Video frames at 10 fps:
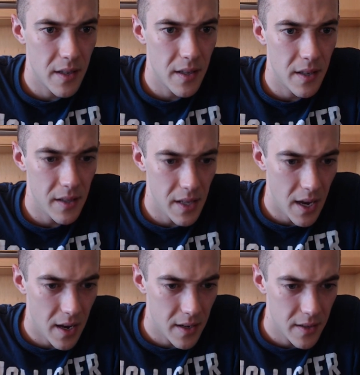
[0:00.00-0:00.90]

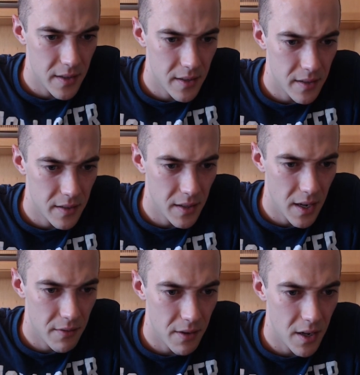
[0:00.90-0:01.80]
yeah,
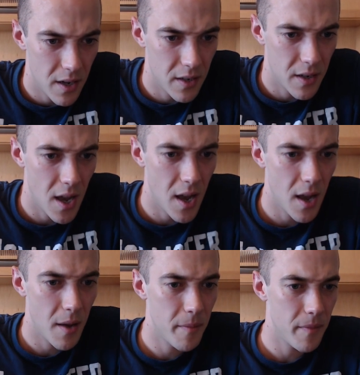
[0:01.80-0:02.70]
right
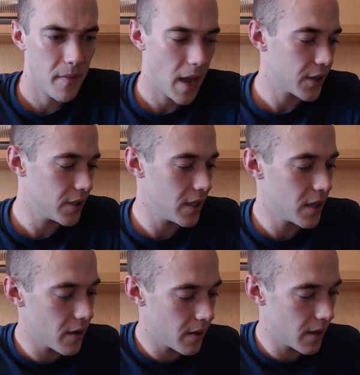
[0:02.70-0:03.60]
on. Actually,
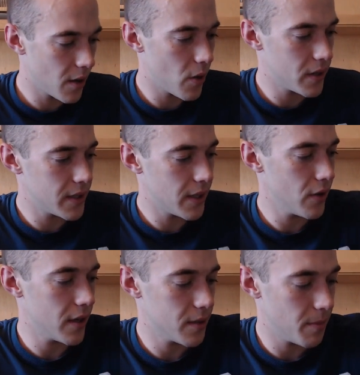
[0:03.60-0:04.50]
another thing I wanted to tell you
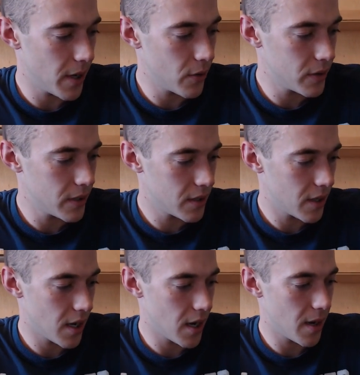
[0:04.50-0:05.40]
guys about,
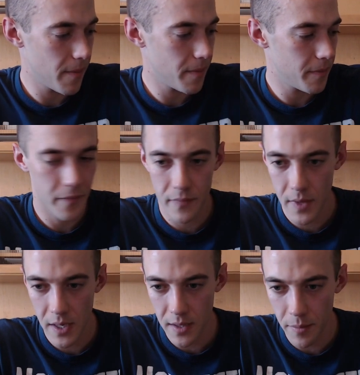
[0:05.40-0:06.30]

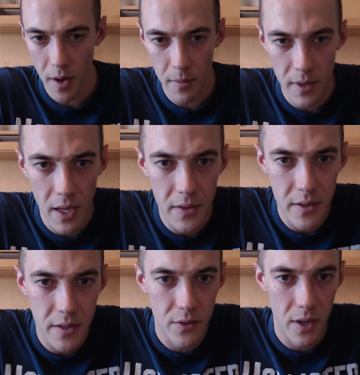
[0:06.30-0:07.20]
because I'll probably end
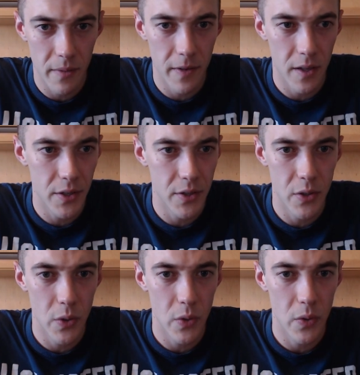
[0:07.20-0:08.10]
this stream fairly
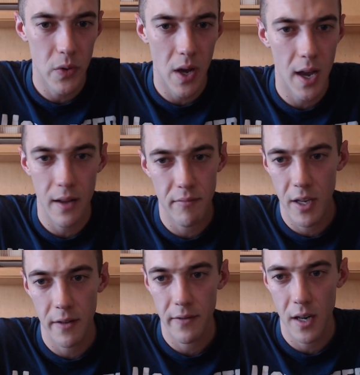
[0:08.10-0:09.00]
soon. I
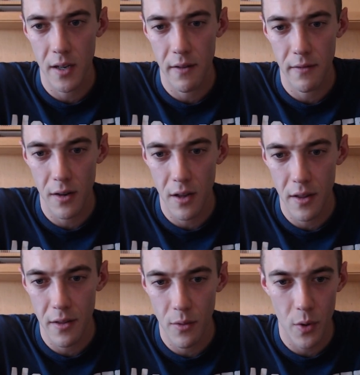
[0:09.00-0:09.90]
think I've kind of covered
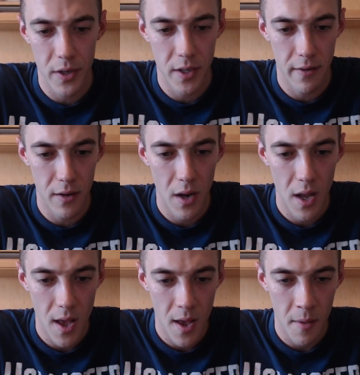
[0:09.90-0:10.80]
all I wanted to cover.
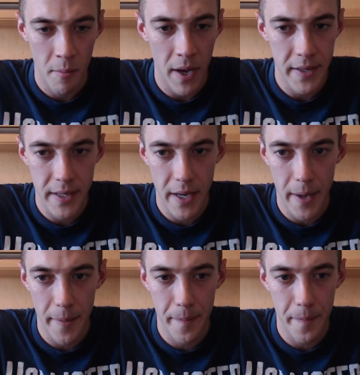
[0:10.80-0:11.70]
But
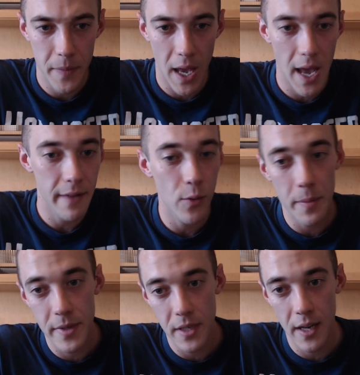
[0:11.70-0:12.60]
I have a
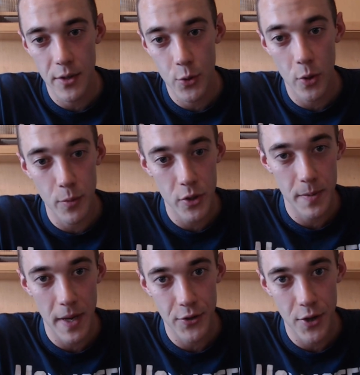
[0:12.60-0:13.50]
website,
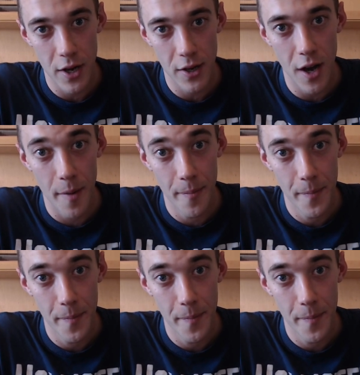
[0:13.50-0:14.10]
jordanboostmaster.com.